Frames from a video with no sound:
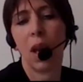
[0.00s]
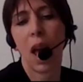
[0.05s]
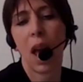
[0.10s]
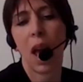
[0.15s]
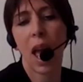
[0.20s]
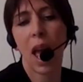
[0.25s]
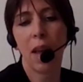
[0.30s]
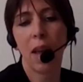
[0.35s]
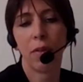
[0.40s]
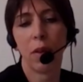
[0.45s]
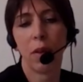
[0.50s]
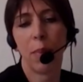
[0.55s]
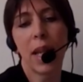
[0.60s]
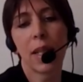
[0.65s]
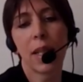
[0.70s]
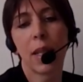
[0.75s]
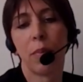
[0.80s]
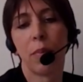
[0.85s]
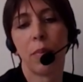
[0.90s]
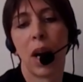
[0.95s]
Ava
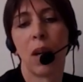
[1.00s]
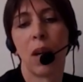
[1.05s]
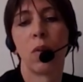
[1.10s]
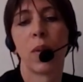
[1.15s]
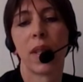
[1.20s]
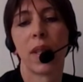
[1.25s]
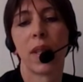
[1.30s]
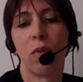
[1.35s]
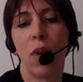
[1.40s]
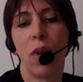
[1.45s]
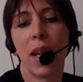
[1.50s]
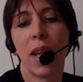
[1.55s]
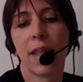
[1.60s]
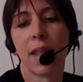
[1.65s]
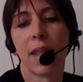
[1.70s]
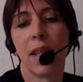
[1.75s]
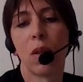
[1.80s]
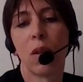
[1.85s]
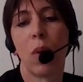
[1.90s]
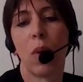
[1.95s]
Betty Brown was
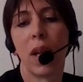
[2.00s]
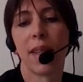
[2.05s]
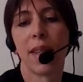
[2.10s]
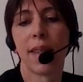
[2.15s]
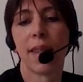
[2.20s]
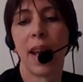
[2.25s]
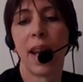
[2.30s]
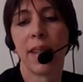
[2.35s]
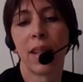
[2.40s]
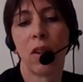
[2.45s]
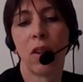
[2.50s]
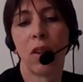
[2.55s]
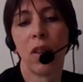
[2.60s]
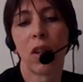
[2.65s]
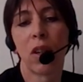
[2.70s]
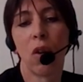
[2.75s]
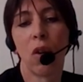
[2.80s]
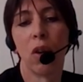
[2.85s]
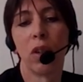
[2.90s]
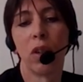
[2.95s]
arrested while standing on the
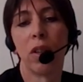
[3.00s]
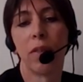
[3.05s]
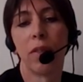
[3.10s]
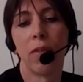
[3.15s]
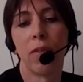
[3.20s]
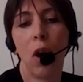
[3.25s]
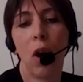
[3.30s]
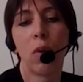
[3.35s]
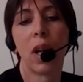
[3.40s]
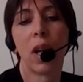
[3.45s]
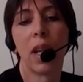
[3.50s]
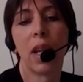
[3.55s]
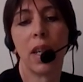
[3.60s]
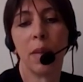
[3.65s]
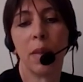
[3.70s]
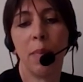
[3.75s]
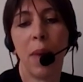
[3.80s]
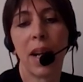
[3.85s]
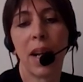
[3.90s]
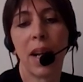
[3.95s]
corner of Oakley
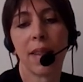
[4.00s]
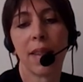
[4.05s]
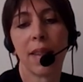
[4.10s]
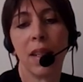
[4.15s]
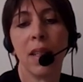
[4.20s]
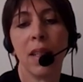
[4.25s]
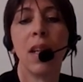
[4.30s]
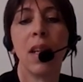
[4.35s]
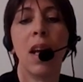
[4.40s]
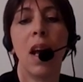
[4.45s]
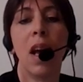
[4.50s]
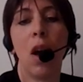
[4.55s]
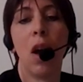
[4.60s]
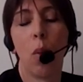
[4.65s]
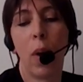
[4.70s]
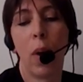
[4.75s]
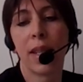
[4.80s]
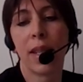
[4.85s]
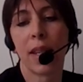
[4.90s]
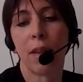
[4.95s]
and Madison,
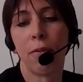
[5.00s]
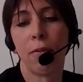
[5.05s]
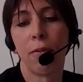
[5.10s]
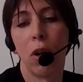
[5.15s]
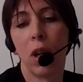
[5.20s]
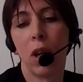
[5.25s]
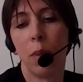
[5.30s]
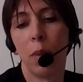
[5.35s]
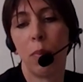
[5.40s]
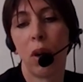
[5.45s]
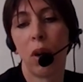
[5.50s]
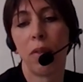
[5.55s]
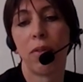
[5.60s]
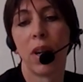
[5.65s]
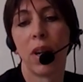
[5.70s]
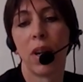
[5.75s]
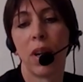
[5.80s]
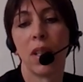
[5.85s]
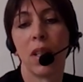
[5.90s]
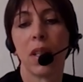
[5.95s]
waiting for her
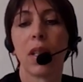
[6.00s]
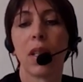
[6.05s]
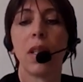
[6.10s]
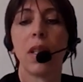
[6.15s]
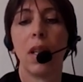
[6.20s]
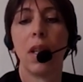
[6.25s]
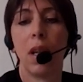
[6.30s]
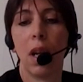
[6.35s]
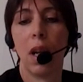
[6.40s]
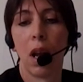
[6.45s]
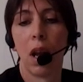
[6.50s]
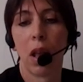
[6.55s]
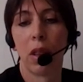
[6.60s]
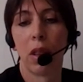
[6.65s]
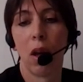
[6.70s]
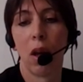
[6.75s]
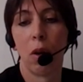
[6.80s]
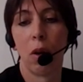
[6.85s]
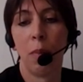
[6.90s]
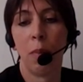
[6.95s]
boyfriend.
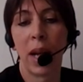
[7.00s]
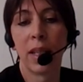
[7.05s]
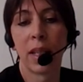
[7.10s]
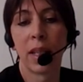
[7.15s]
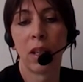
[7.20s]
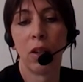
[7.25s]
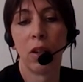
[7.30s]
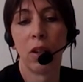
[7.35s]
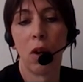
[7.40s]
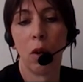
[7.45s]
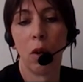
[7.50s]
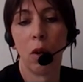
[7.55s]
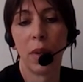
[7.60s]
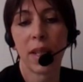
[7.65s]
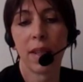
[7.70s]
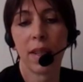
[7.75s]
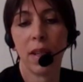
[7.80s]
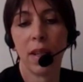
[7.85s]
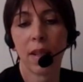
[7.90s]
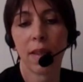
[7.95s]
Though minding her own
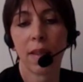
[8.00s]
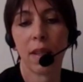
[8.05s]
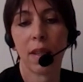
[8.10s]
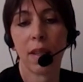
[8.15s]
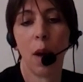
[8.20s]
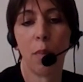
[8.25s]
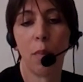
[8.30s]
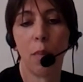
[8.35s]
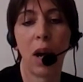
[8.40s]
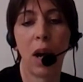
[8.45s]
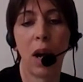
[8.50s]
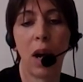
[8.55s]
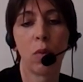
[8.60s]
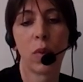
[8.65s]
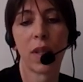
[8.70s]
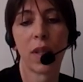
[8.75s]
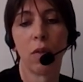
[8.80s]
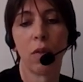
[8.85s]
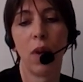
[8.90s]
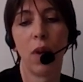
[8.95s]
business, Brown
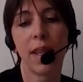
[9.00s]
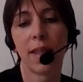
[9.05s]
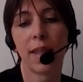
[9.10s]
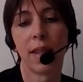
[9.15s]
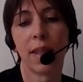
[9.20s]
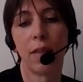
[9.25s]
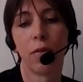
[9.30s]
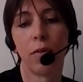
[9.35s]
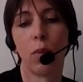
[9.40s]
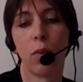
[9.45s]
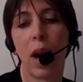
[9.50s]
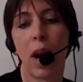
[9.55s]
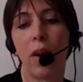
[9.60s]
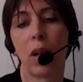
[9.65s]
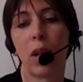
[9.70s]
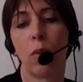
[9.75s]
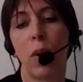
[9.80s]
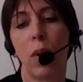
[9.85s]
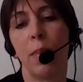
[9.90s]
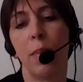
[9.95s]
was arrested for
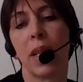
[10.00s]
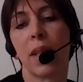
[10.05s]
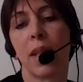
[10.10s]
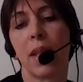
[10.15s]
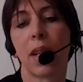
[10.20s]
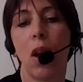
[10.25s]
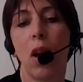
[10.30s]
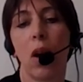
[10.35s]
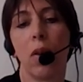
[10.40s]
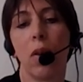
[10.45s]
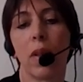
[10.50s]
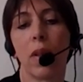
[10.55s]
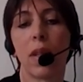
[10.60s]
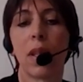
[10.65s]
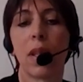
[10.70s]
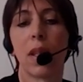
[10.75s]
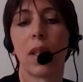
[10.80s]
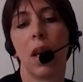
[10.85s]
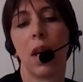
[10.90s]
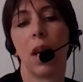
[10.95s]
wearing women's
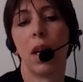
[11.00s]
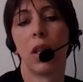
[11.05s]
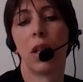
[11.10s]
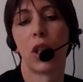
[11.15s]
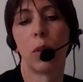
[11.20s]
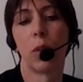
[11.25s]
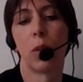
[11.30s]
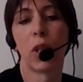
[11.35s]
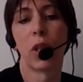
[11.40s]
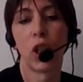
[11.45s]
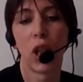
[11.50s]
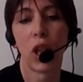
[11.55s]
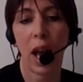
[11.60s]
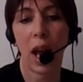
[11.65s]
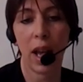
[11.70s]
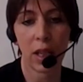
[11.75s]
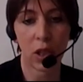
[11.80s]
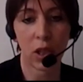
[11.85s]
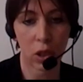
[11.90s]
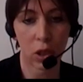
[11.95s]
clothes. She was
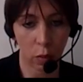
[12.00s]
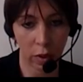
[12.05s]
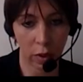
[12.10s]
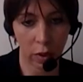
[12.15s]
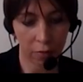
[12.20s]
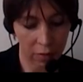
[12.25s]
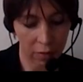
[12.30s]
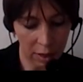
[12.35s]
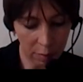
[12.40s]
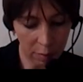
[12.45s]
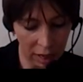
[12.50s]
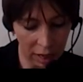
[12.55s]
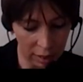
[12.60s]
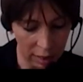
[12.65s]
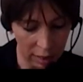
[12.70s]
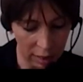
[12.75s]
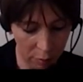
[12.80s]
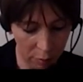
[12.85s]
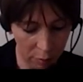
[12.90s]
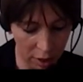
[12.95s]
charged with female
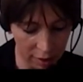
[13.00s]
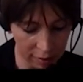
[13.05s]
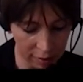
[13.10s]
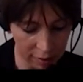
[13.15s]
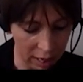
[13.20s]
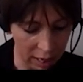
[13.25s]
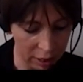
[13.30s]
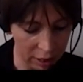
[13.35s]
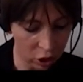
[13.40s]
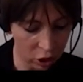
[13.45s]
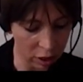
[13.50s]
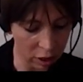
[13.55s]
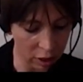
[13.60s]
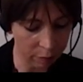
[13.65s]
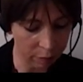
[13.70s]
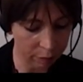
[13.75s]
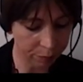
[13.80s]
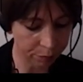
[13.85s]
impersonation.